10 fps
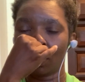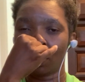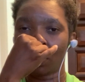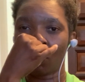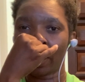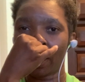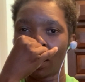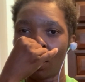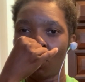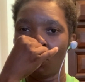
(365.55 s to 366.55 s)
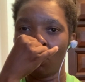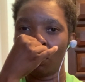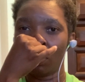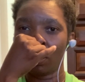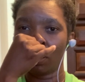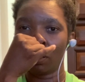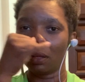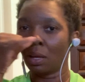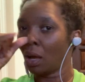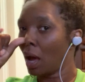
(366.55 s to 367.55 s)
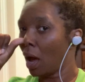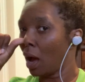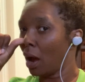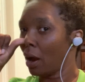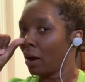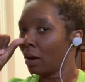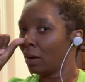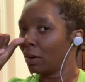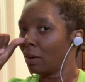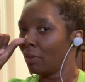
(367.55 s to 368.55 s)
Don't let it go. Our